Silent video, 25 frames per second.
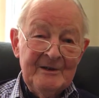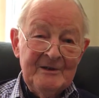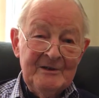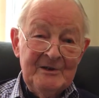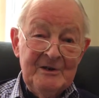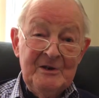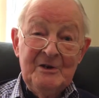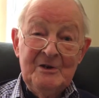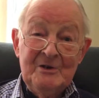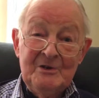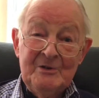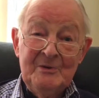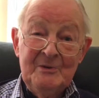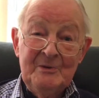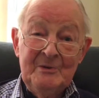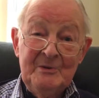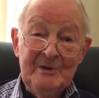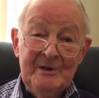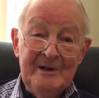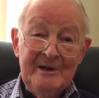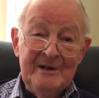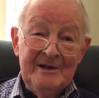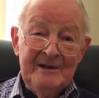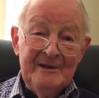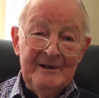tissue
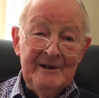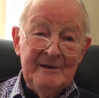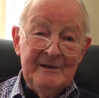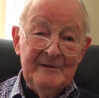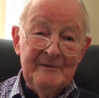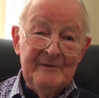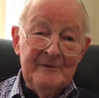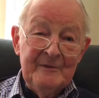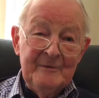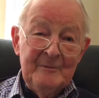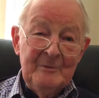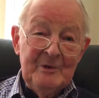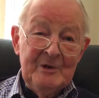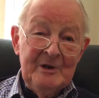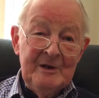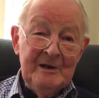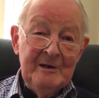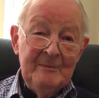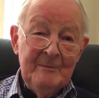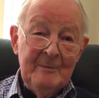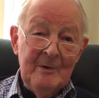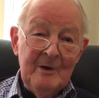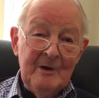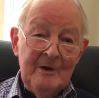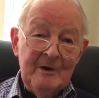from a
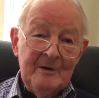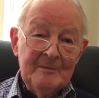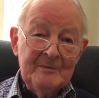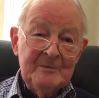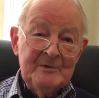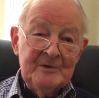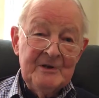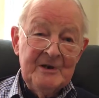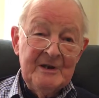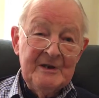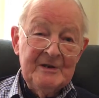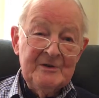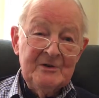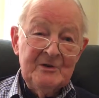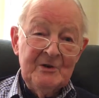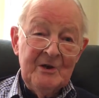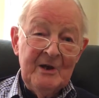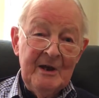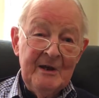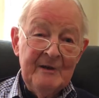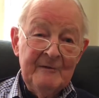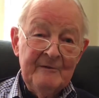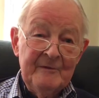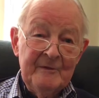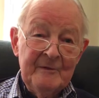needle biopsy as you
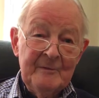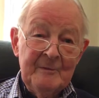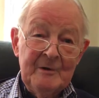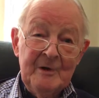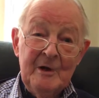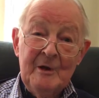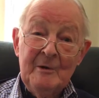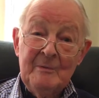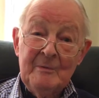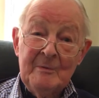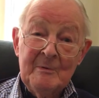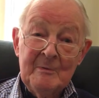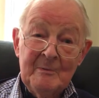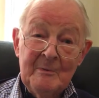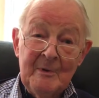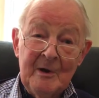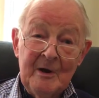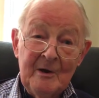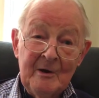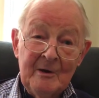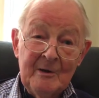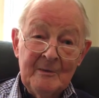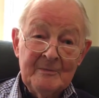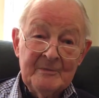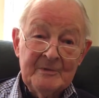can from an open
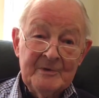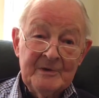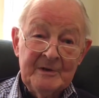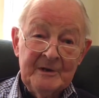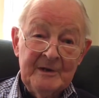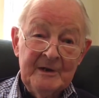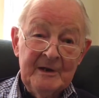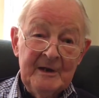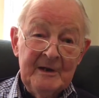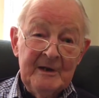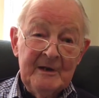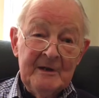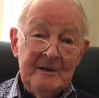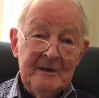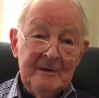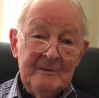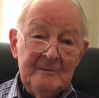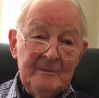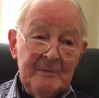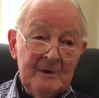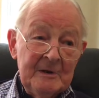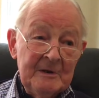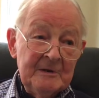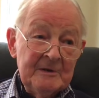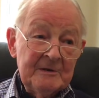biopsy.
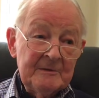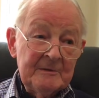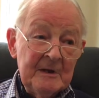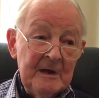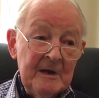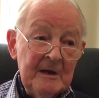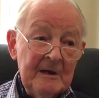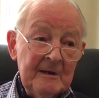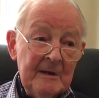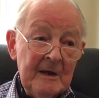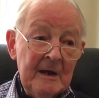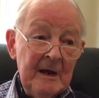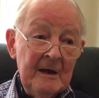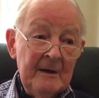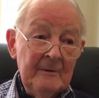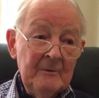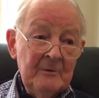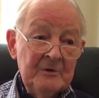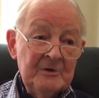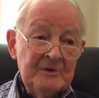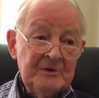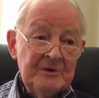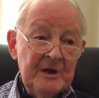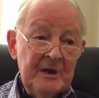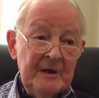But I
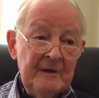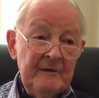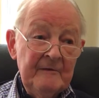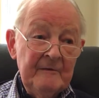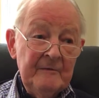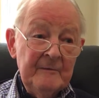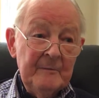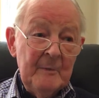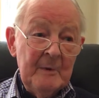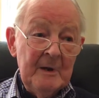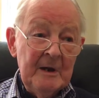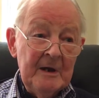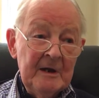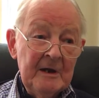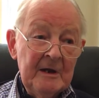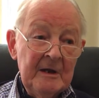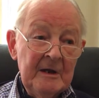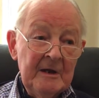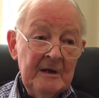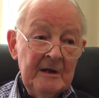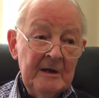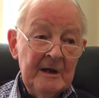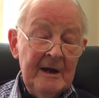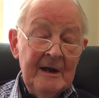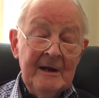was saved
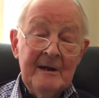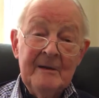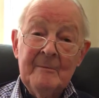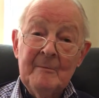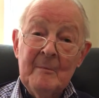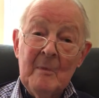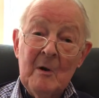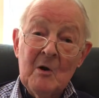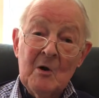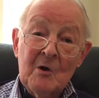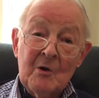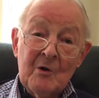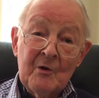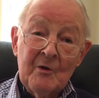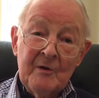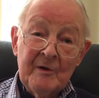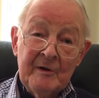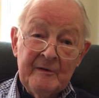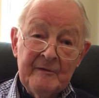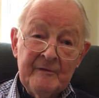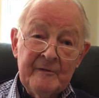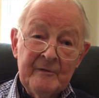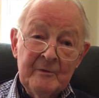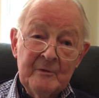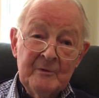by Alan
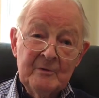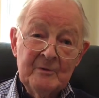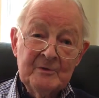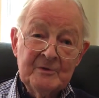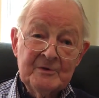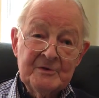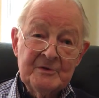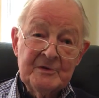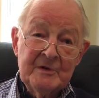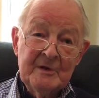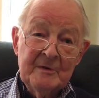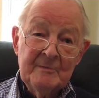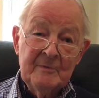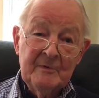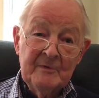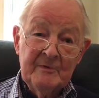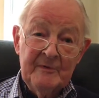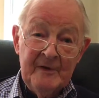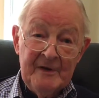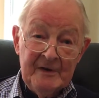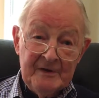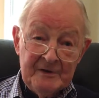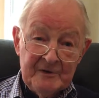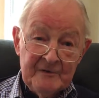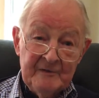Moncrief, who was the
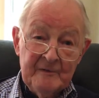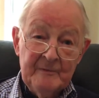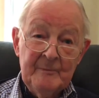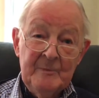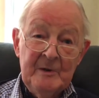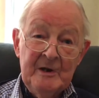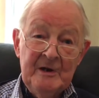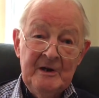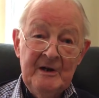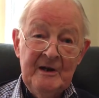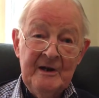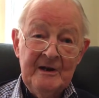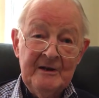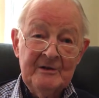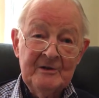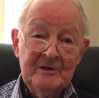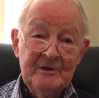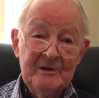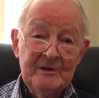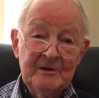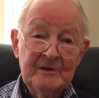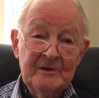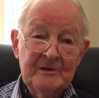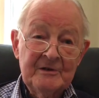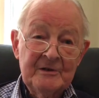professor of
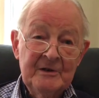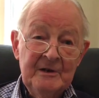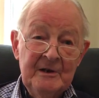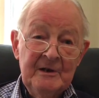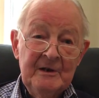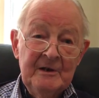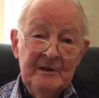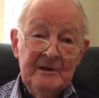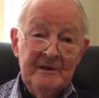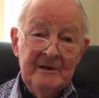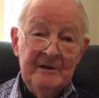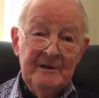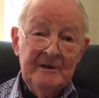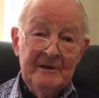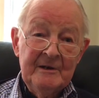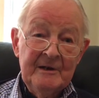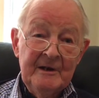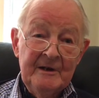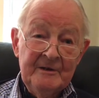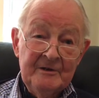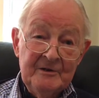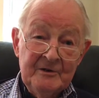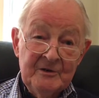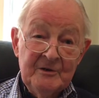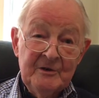paediatrics in
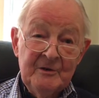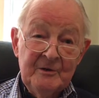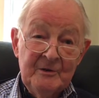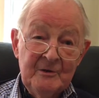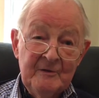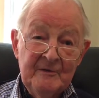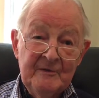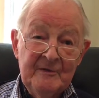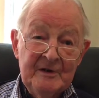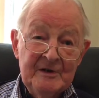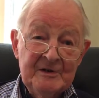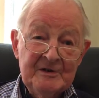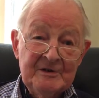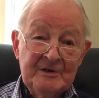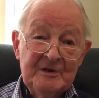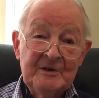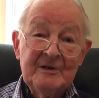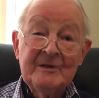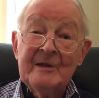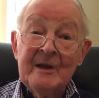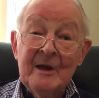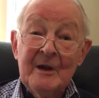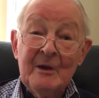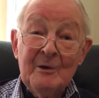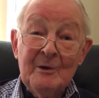London University,
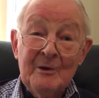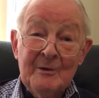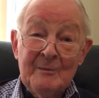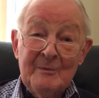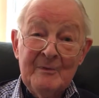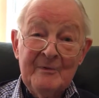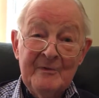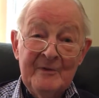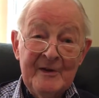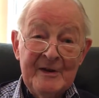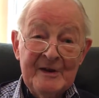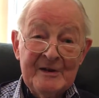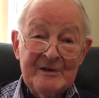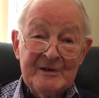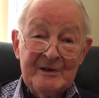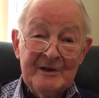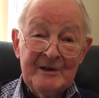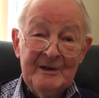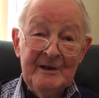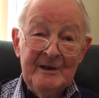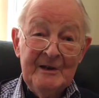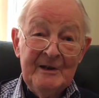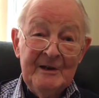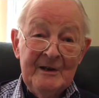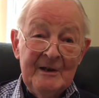the only professor,
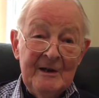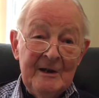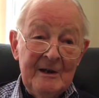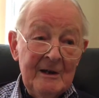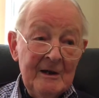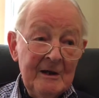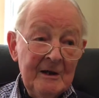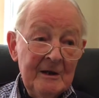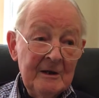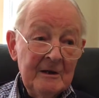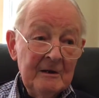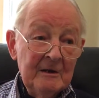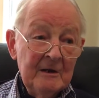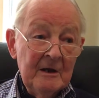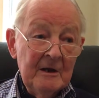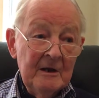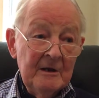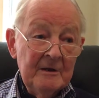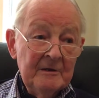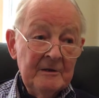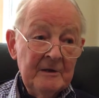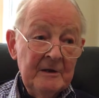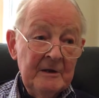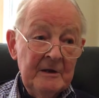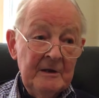
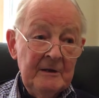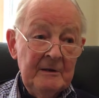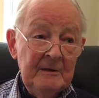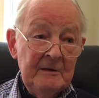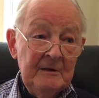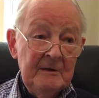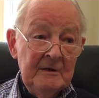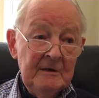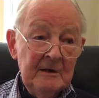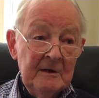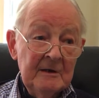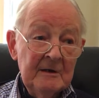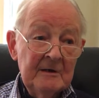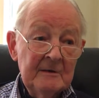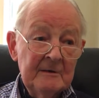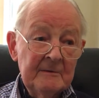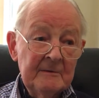and he